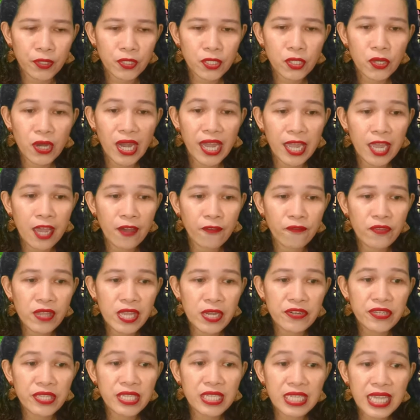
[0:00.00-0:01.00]
So I have
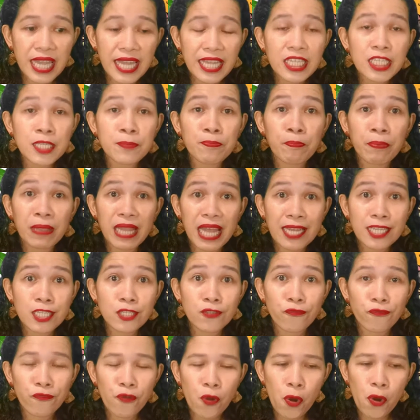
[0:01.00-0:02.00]
here 6
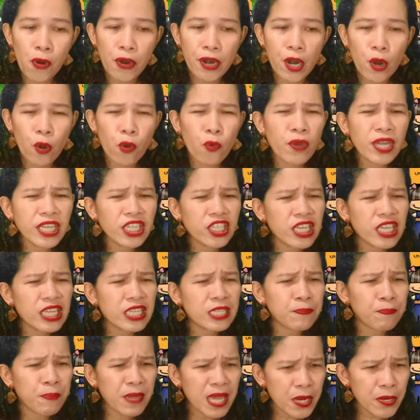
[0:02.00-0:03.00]
plus 4. Which
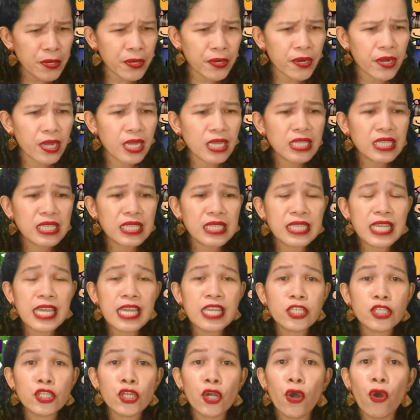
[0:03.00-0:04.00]
is bigger,
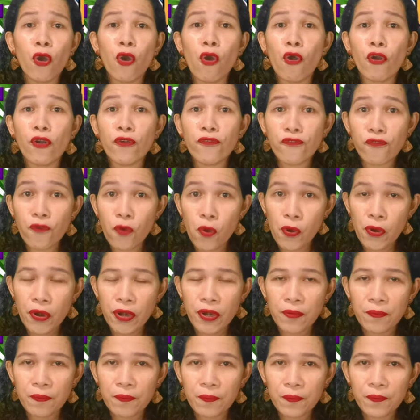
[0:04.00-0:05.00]
6 or
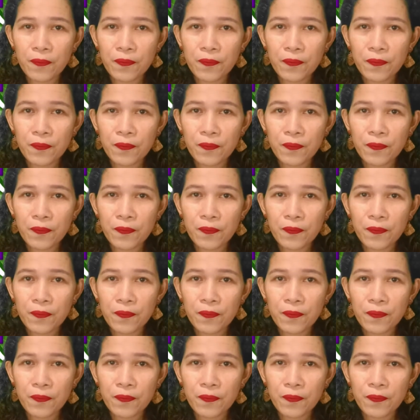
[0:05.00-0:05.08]
4?